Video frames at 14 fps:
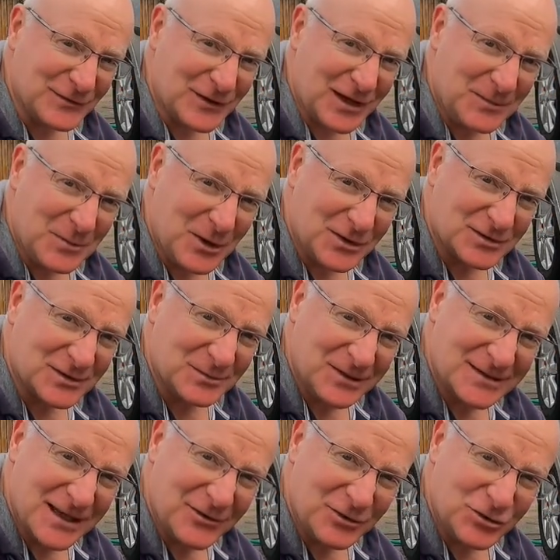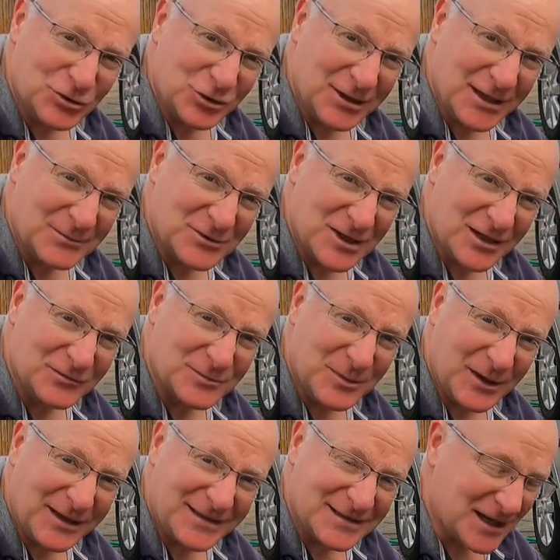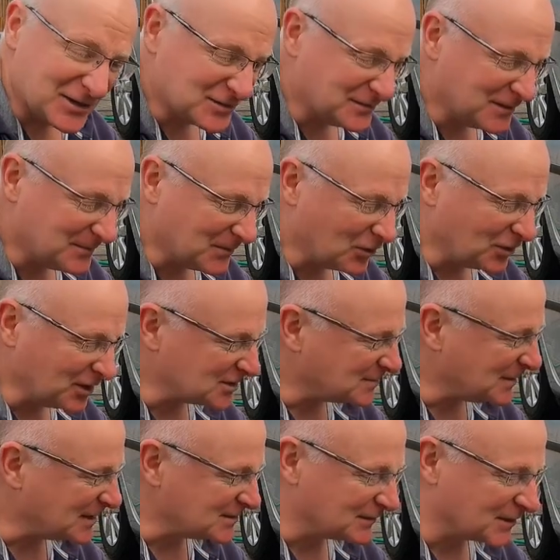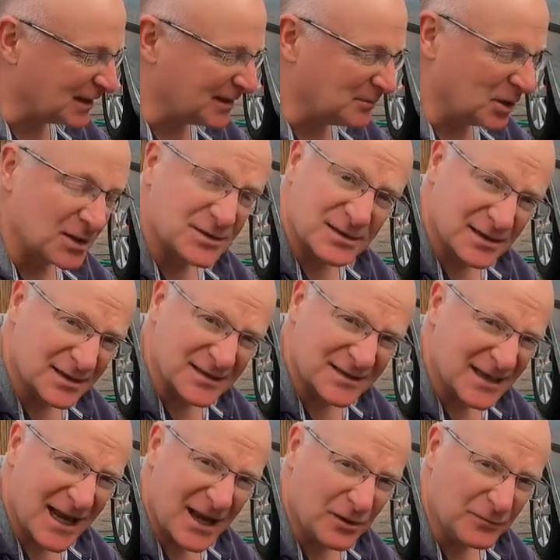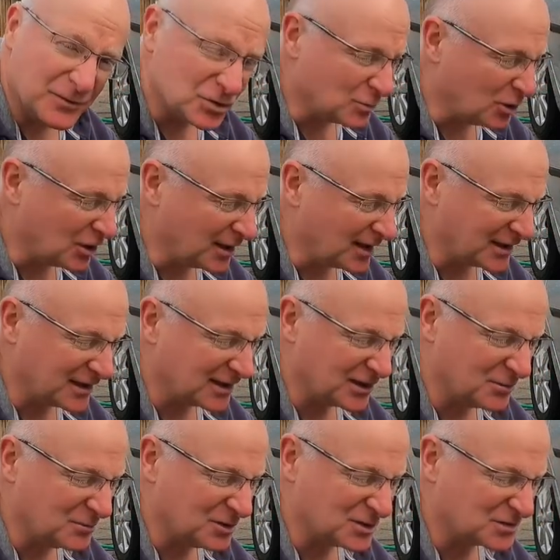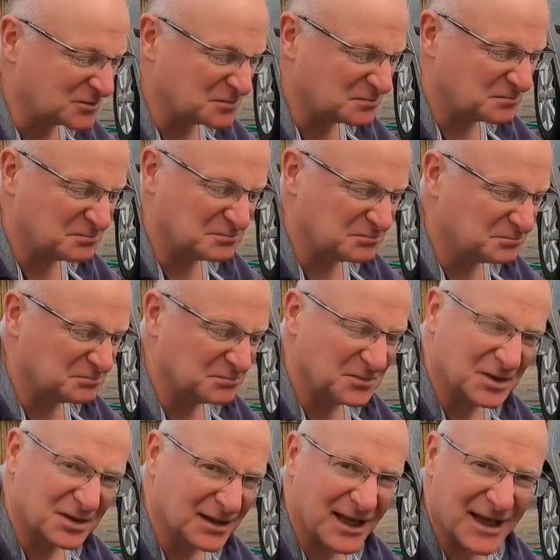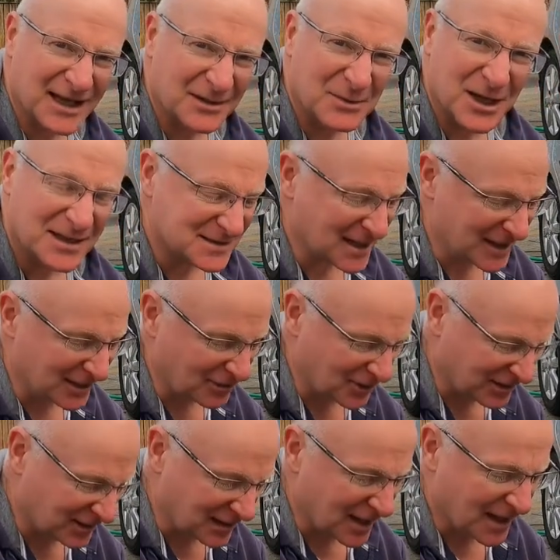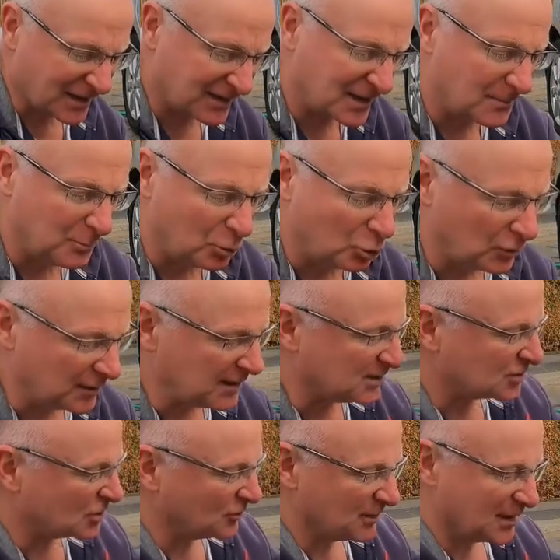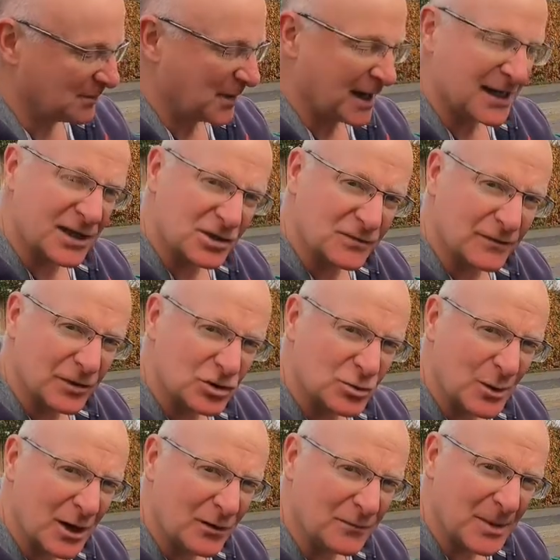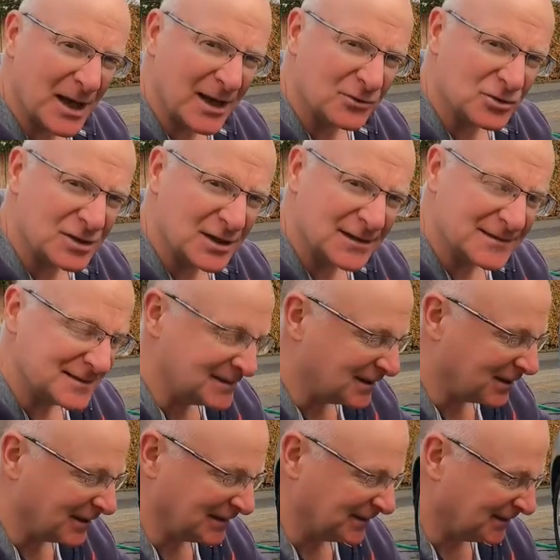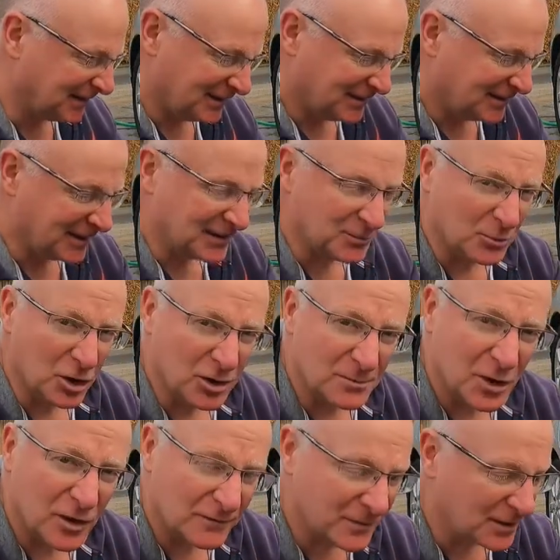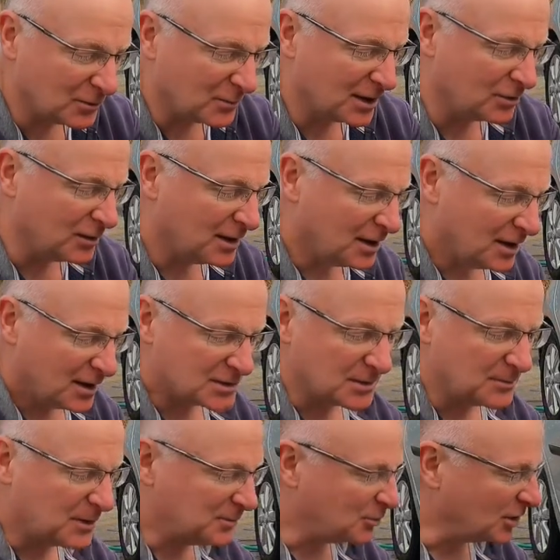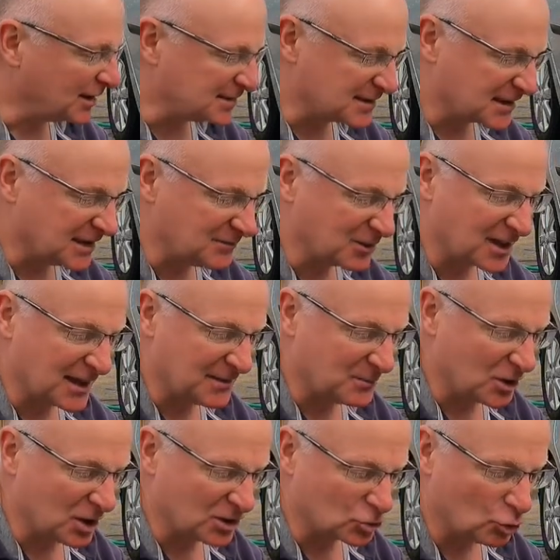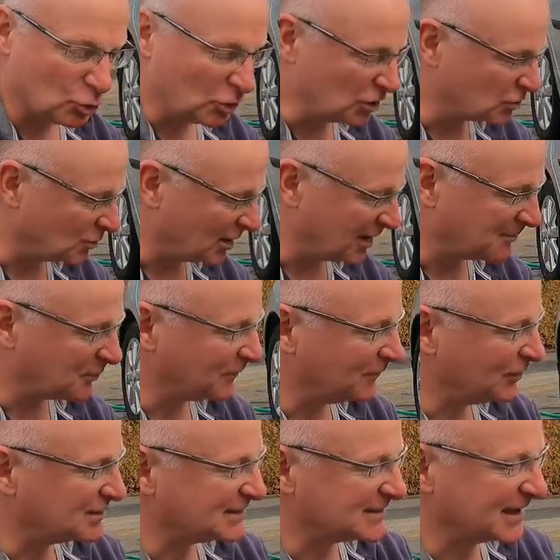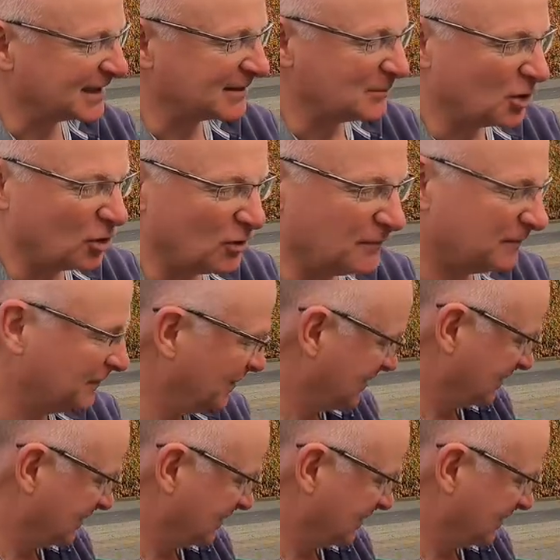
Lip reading: clay bars. Somebody's out enjoying themselves by the sounds of it, on expensive clay bars. This is a Halfords one. I think it was, again, about a tenner. I think I bought these two in a package for £12.99, and they work perfectly well. Some people like to keep the clay bars all as one. I prefer to take a bit off.